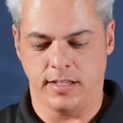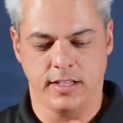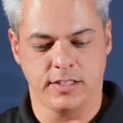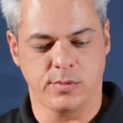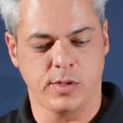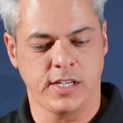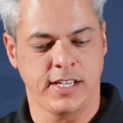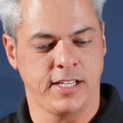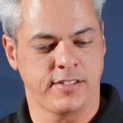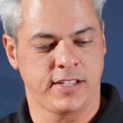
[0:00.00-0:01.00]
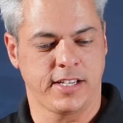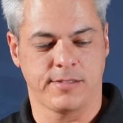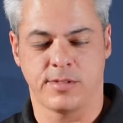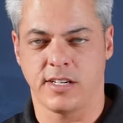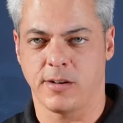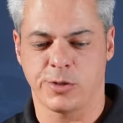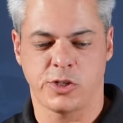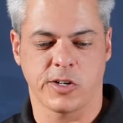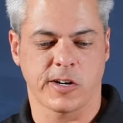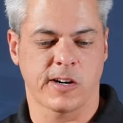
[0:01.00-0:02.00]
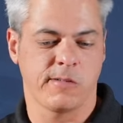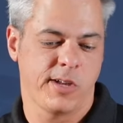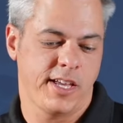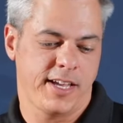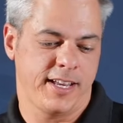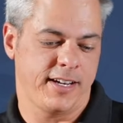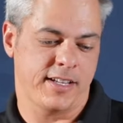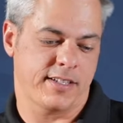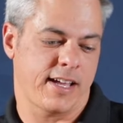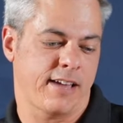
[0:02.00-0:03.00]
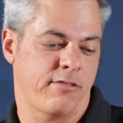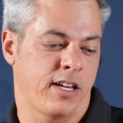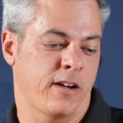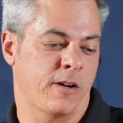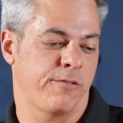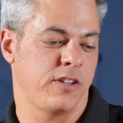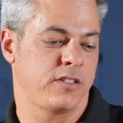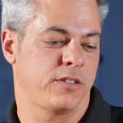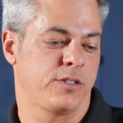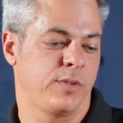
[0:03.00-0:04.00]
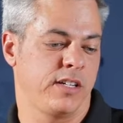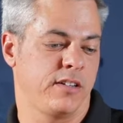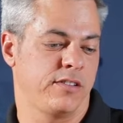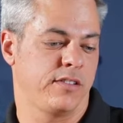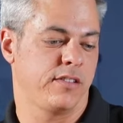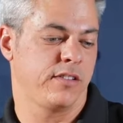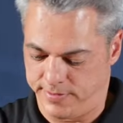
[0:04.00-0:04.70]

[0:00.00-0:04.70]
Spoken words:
this one is zero sugar and it doesn't have any artificial sweeteners.